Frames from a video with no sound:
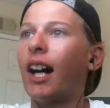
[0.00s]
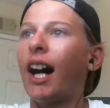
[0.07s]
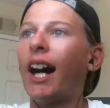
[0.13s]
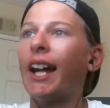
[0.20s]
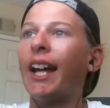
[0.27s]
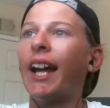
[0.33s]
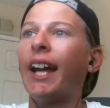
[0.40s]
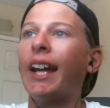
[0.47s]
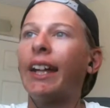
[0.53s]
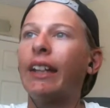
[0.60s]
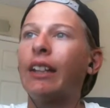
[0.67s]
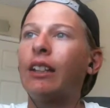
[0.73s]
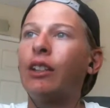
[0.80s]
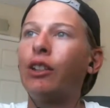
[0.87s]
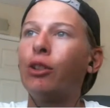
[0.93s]
I hate
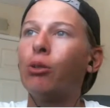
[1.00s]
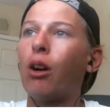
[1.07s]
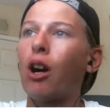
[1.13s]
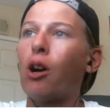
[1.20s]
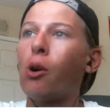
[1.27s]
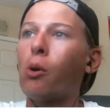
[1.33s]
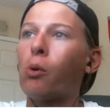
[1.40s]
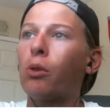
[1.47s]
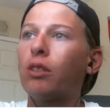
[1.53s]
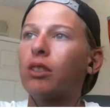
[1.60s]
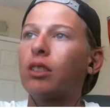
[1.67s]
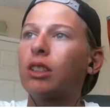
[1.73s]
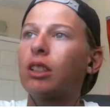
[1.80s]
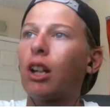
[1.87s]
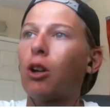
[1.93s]
UO
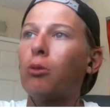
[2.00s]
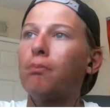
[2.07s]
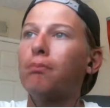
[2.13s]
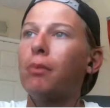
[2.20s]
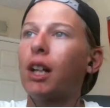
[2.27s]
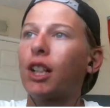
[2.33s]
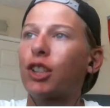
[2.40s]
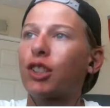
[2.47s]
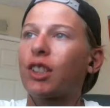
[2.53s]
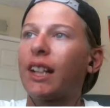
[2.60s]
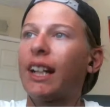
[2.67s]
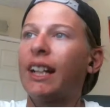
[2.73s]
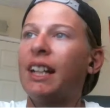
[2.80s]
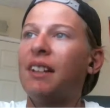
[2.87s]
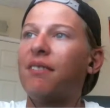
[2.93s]
so much
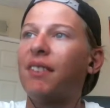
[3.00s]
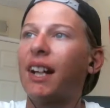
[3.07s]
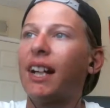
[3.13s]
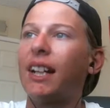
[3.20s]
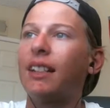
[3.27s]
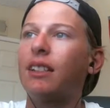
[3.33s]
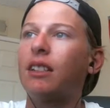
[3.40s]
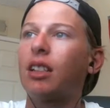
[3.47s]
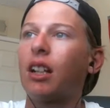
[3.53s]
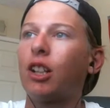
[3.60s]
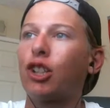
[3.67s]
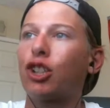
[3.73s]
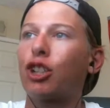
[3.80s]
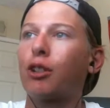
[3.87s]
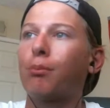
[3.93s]
that if I
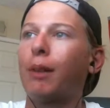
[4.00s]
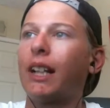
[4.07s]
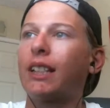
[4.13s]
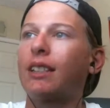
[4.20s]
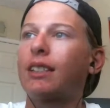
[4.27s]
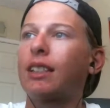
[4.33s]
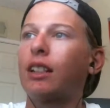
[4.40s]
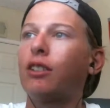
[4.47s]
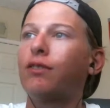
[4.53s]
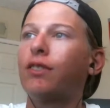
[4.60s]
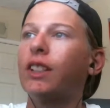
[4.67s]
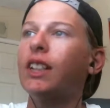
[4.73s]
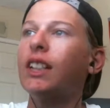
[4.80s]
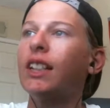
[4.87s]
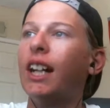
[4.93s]
touched myself,
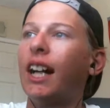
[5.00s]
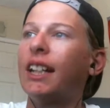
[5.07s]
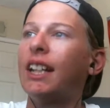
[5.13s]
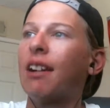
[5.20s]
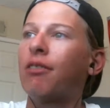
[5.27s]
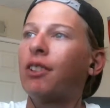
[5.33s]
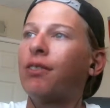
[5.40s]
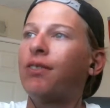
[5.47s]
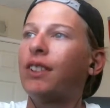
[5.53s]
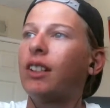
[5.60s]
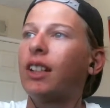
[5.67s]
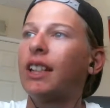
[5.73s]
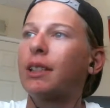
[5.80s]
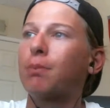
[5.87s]
I never feel as